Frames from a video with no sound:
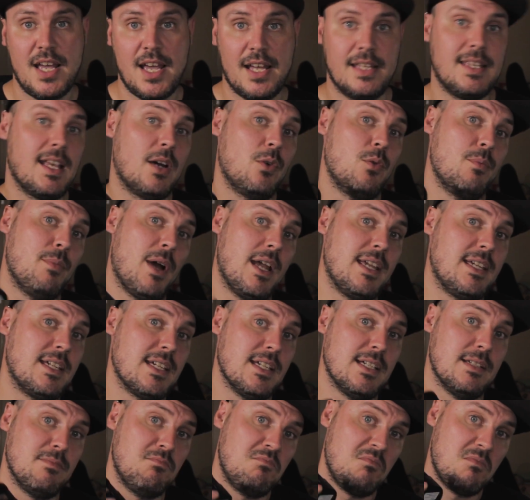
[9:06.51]
and that will make
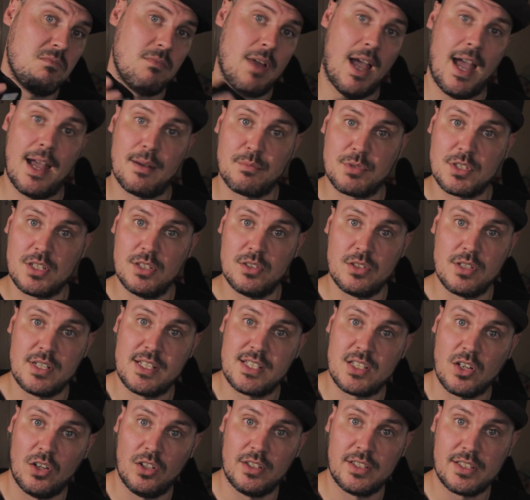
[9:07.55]
it absolutely
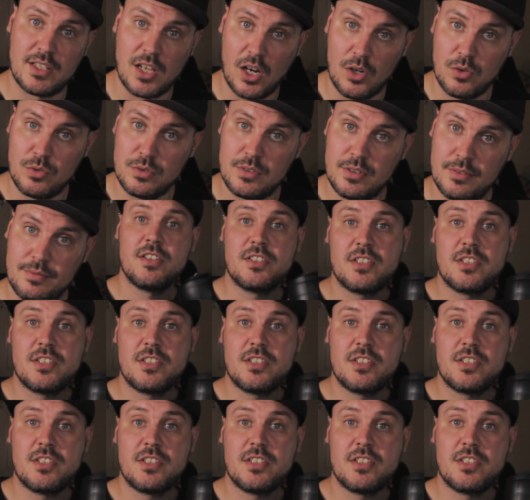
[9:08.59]
solid gold.